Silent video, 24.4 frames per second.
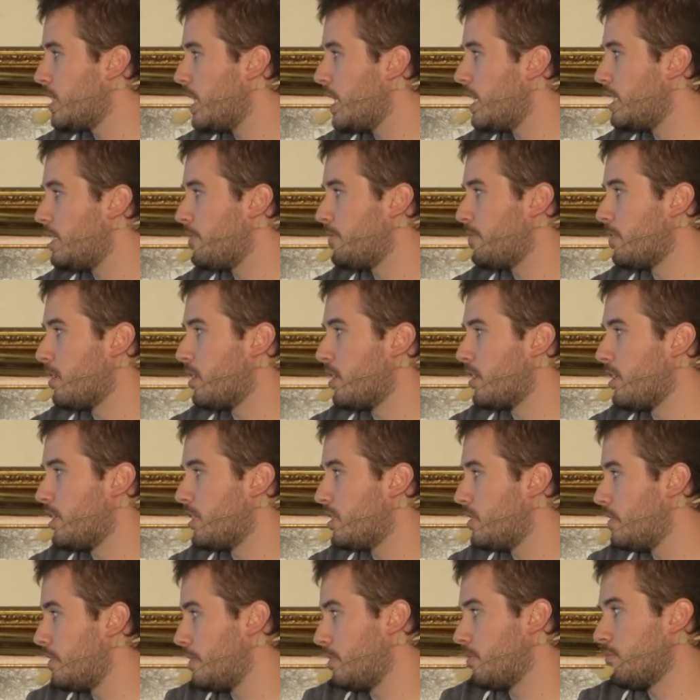any file
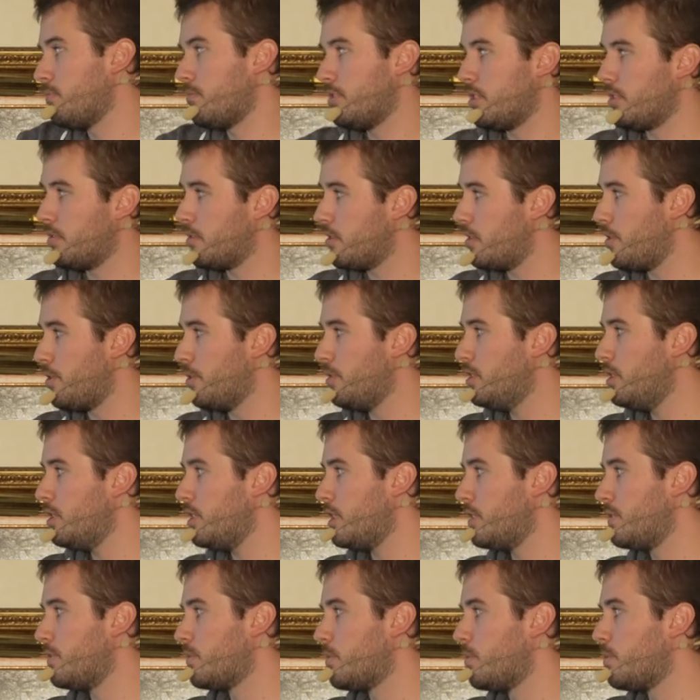that's 30
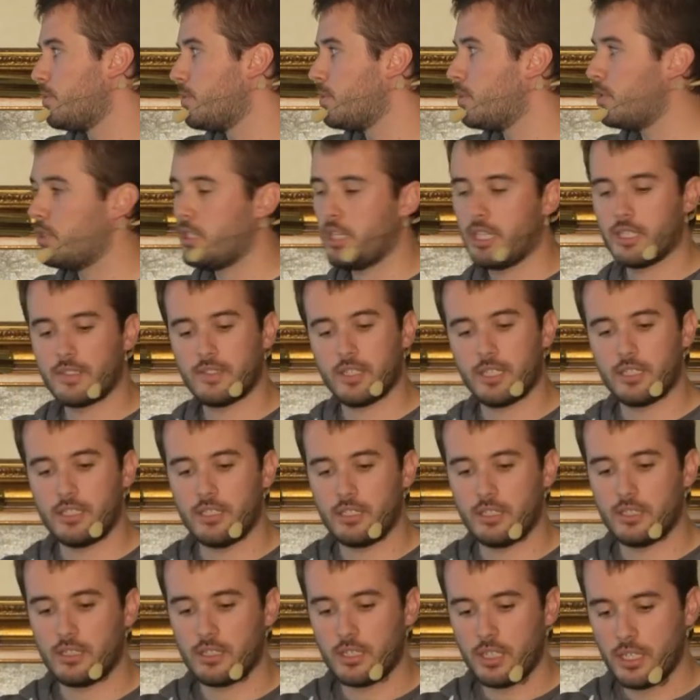days older exec
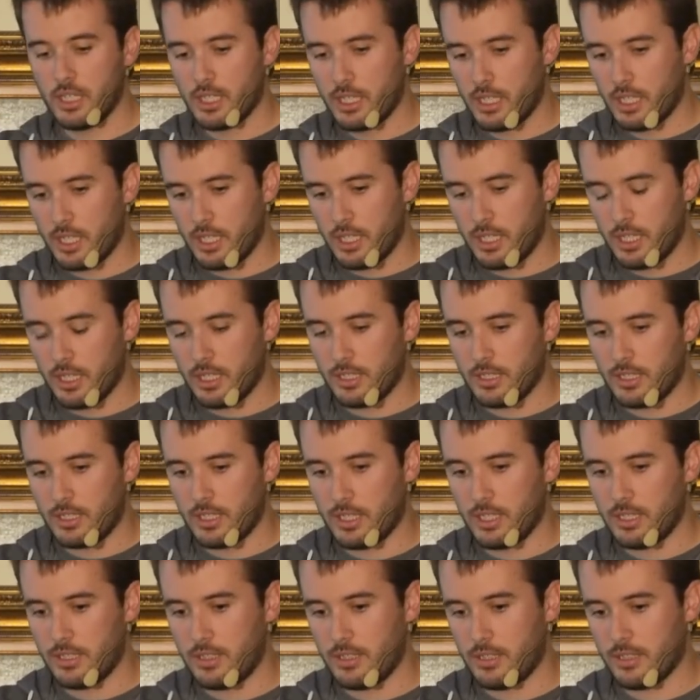here and
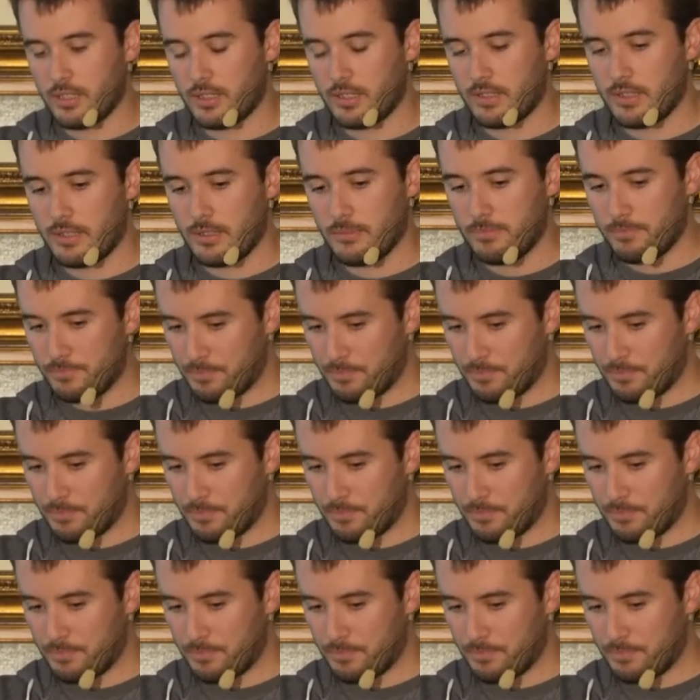delete this.